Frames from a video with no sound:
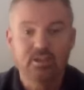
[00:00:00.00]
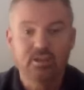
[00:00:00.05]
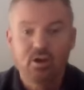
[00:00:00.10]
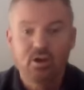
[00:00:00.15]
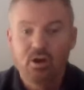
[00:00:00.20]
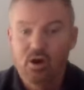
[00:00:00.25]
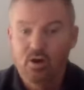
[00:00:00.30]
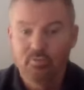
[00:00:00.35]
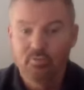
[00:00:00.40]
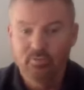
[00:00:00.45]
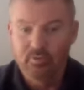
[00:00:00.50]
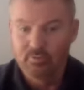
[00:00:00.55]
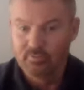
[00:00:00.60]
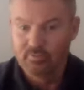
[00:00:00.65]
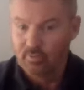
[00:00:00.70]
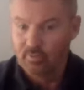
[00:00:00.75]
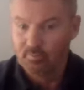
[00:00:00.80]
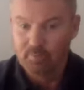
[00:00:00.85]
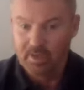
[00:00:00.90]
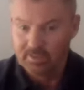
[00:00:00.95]
off of
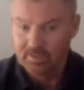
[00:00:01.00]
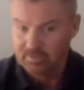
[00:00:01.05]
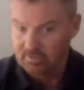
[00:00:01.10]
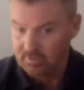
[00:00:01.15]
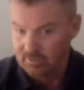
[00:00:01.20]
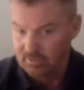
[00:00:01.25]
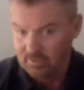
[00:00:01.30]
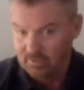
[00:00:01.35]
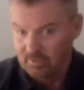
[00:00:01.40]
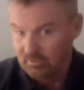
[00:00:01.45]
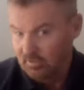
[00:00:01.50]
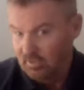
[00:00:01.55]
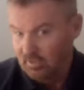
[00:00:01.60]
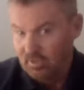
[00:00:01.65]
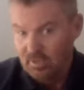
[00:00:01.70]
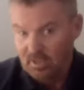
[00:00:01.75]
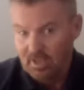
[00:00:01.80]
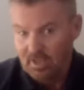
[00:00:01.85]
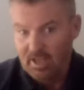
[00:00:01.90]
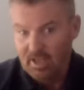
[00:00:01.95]
the punters,
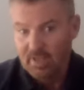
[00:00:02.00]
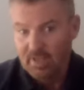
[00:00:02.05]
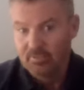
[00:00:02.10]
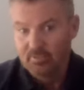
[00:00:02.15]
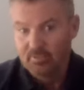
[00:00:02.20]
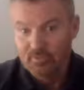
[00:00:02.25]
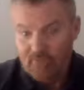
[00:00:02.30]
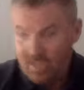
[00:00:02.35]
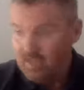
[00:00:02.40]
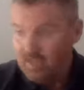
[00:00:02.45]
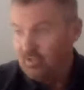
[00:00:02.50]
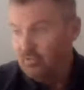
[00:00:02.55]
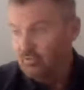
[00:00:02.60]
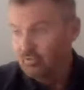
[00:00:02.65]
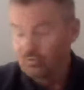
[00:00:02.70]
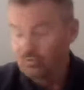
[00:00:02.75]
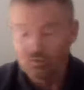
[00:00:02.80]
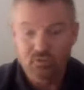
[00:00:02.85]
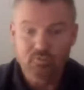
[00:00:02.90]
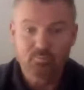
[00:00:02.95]
and then
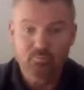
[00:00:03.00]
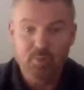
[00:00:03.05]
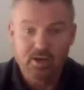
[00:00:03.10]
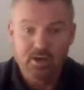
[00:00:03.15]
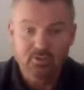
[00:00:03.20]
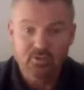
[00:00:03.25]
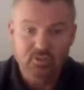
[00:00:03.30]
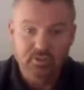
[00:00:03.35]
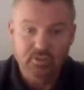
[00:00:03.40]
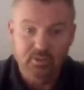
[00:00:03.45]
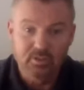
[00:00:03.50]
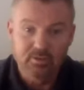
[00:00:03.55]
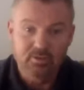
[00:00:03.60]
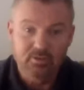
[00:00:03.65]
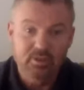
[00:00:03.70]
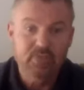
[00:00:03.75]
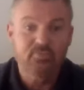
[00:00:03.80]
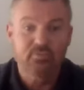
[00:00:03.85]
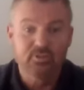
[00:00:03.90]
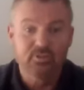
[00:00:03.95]
you're just passing the
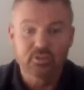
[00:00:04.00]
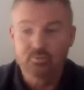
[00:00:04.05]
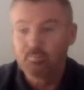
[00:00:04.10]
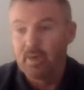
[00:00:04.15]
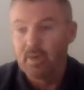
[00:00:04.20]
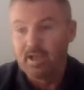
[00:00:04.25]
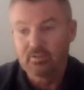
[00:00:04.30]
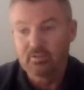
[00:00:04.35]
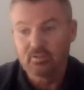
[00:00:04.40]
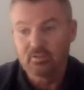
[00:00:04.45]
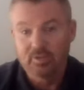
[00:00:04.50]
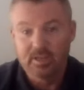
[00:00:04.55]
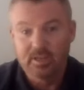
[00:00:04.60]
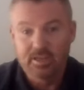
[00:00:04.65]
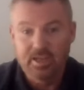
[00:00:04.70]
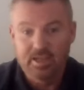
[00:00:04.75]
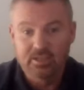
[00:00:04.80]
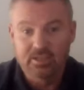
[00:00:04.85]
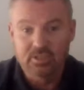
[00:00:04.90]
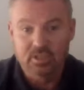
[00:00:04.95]
difference back to
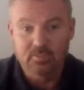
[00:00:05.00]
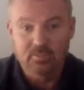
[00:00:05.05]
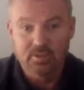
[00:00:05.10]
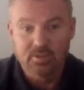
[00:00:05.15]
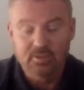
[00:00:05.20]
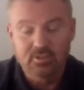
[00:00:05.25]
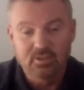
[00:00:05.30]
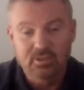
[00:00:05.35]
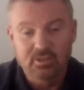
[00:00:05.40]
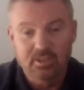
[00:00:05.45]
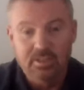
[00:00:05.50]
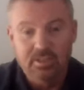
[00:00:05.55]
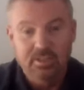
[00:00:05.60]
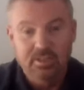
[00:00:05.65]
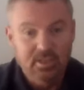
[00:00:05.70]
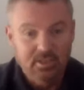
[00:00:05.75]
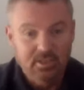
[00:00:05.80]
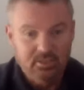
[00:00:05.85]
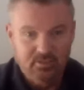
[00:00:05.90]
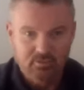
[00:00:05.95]
HMRC.
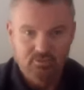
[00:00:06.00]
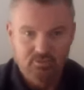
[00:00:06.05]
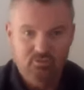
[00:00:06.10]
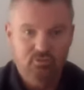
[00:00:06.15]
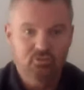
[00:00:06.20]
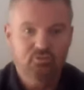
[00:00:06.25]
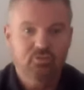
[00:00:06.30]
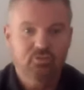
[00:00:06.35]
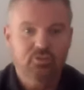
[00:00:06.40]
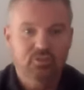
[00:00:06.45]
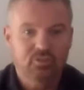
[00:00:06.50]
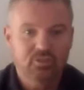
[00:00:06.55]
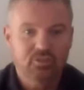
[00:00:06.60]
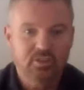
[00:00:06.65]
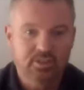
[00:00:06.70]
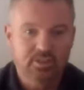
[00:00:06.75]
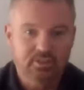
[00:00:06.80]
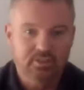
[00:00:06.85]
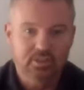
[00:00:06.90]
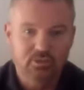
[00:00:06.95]
So you just got to
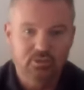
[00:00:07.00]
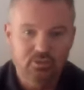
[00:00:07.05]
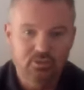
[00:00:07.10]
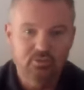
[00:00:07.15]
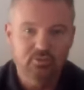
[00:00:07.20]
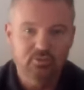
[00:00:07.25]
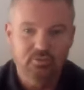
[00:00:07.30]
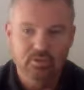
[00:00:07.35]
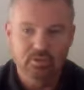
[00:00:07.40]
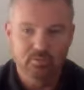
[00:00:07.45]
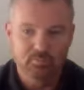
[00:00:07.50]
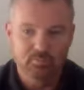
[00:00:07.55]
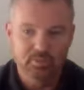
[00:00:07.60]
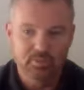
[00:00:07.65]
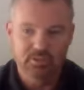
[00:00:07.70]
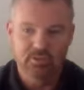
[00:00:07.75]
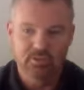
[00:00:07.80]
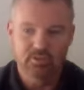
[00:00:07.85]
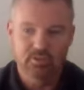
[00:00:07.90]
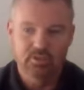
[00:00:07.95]
see it as that you as a
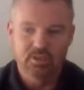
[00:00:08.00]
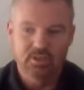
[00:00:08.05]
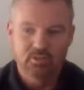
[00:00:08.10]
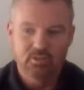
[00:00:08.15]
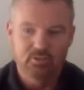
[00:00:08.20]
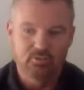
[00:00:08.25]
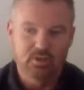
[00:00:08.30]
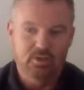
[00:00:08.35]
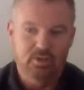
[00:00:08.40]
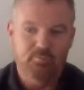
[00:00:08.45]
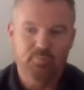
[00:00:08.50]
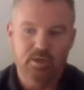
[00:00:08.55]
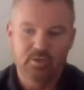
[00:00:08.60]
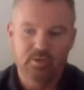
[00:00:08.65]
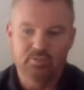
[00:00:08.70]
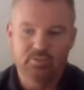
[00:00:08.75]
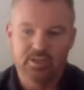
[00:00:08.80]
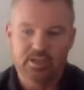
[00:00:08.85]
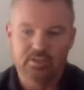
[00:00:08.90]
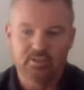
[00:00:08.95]
business, you don't pay
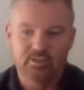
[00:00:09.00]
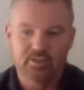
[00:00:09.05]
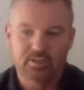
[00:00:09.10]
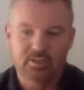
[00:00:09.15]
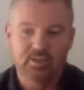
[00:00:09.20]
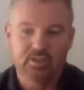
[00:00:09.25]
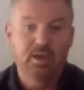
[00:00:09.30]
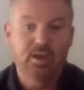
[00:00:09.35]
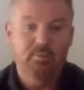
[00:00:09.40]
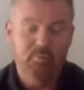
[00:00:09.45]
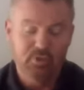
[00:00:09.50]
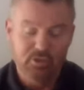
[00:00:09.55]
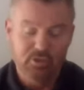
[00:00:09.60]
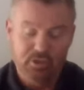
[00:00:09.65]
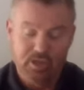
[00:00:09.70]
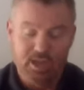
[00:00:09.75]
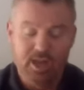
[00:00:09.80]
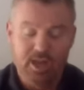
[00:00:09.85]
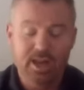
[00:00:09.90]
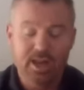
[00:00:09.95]
VAT, but you're
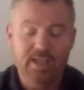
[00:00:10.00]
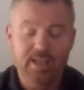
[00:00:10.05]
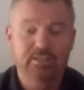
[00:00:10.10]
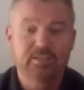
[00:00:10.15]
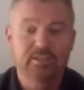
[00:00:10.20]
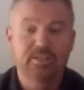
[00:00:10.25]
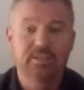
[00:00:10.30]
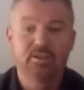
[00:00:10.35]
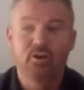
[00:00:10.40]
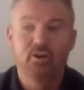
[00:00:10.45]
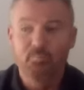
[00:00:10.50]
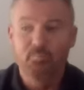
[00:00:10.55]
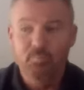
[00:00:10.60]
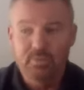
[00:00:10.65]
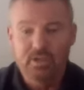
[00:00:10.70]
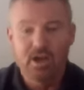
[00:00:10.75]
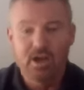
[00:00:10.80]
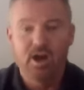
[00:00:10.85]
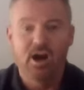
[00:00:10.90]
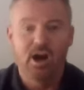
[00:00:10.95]
collecting it on
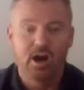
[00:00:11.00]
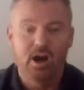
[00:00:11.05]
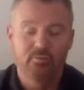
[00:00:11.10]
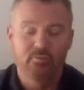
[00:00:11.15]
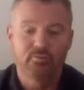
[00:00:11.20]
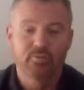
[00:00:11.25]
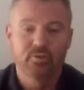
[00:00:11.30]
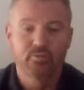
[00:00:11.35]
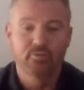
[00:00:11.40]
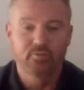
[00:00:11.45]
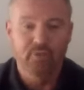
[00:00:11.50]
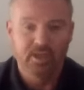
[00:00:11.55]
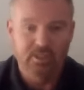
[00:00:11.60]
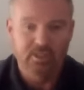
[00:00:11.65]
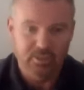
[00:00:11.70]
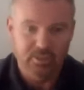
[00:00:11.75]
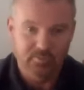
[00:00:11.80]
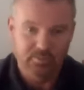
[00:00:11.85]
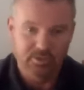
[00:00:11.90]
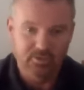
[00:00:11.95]
behalf of
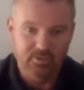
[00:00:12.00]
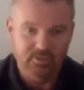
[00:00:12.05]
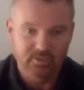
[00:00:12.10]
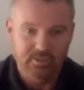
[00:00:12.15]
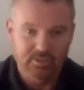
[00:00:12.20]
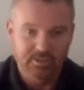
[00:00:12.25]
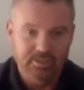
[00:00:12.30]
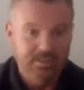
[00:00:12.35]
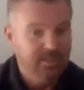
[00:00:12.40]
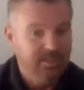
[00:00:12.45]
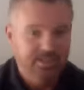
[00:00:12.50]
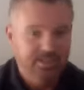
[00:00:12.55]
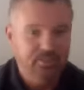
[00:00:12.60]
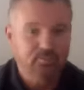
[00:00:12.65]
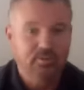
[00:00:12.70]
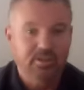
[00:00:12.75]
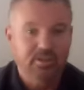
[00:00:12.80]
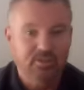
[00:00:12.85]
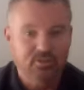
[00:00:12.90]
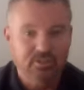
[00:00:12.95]
HMRC. That's
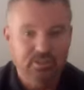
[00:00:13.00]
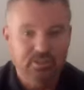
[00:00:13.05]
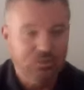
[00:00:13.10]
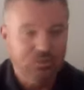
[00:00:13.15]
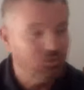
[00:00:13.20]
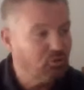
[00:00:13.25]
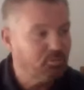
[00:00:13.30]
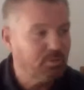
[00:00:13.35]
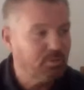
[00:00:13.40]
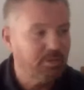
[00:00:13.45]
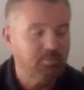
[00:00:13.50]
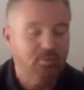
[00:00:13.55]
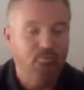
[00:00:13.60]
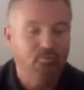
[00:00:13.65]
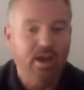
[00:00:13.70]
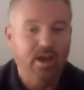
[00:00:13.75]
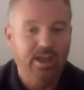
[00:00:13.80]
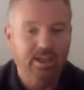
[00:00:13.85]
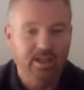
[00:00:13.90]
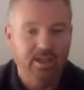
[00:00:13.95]
what I see. You just become a
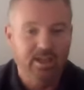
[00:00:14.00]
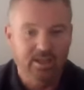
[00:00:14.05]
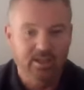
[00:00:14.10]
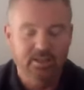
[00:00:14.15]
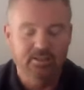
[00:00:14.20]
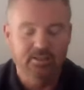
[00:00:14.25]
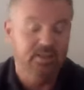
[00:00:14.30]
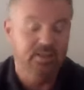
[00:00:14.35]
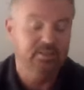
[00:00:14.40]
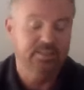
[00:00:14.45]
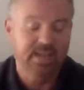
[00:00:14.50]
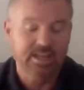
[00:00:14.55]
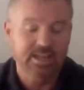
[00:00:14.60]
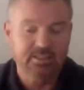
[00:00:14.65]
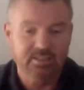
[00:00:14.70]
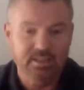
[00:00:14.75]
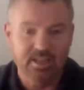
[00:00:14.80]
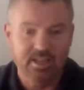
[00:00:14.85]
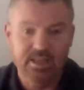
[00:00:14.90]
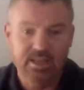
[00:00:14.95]
VAT collector, a
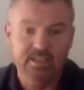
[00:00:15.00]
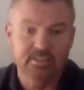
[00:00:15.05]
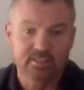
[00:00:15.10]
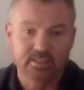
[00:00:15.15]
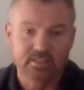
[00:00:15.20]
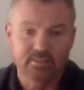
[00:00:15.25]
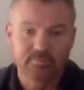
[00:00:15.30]
tax collector.